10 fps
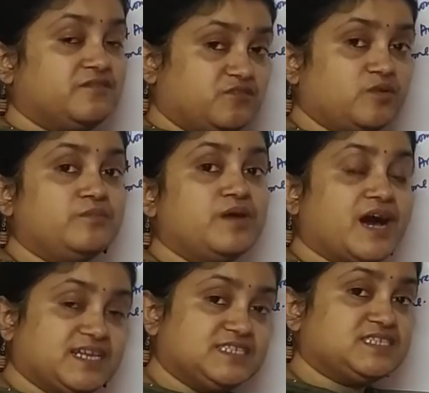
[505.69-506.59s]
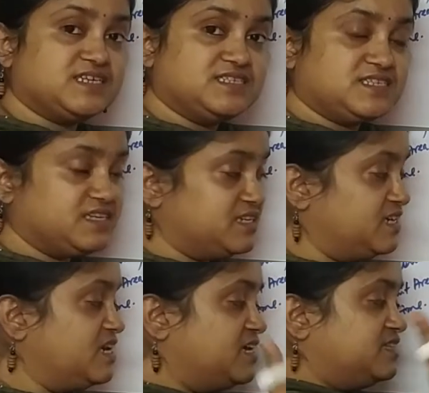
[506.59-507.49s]
from Einstein's
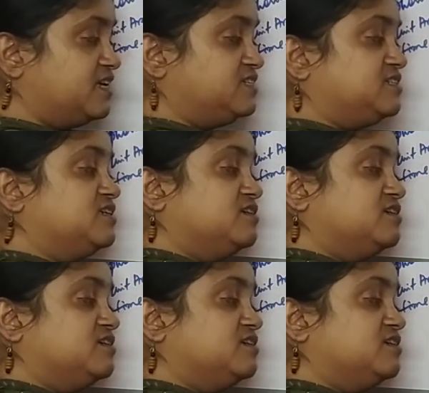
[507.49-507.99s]
theory that